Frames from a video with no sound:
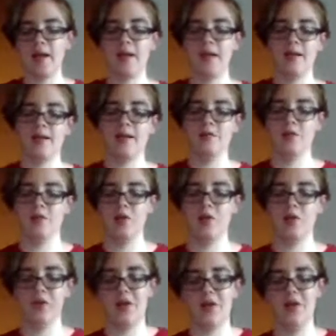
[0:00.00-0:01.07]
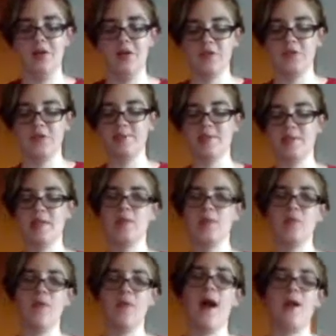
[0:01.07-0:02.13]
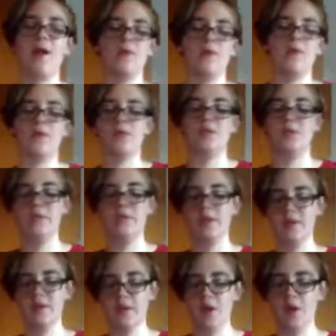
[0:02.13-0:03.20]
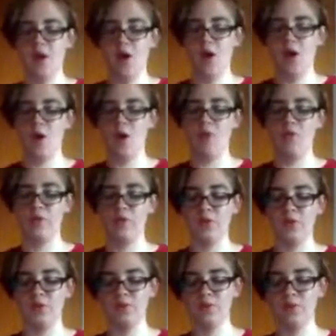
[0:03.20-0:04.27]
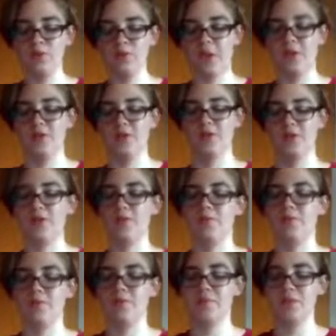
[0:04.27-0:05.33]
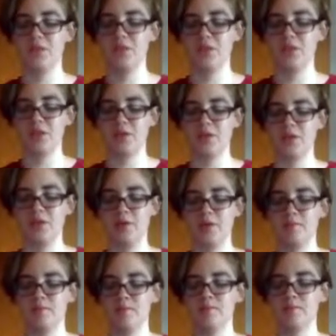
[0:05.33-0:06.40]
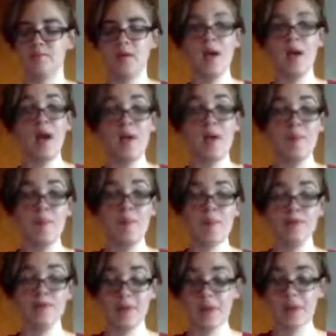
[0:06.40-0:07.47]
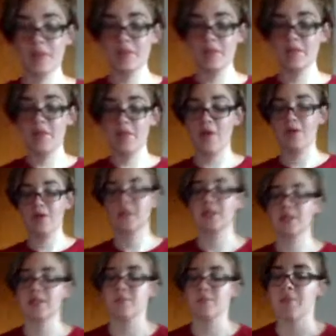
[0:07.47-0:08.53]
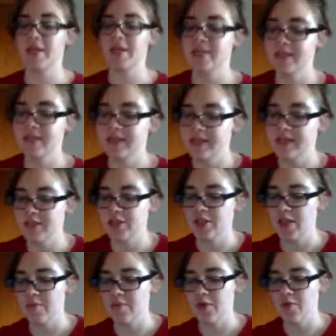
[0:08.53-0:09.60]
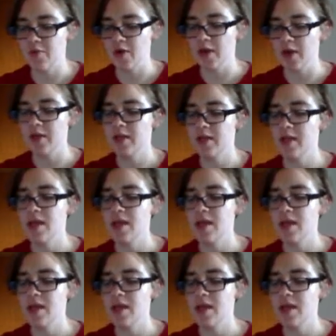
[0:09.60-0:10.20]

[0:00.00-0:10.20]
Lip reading: I generally go for something in the round to oval range. So just sort of mess around with the dough until it's basically the shape you want.